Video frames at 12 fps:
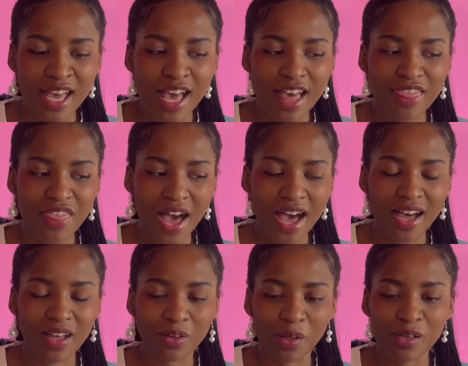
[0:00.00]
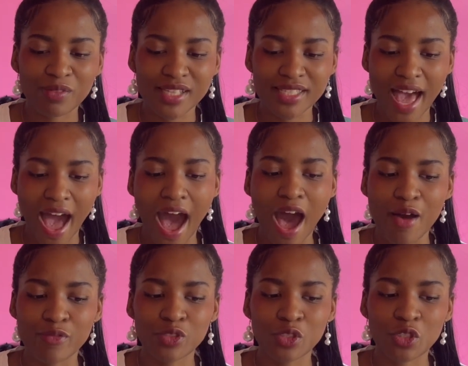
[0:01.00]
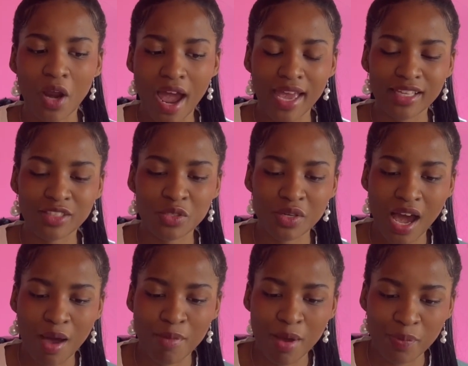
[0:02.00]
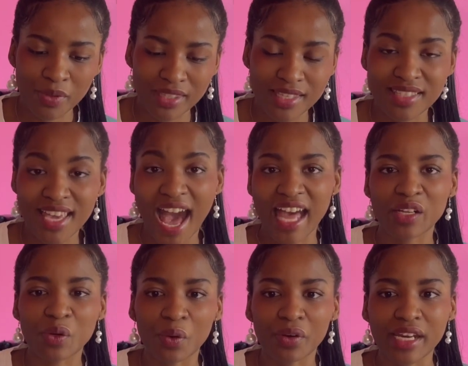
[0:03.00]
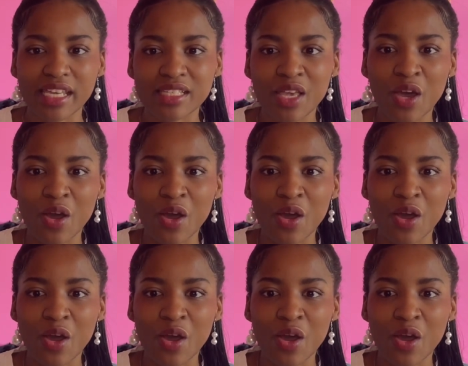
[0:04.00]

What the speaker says: that a lot of us have to trying to come up with these categories,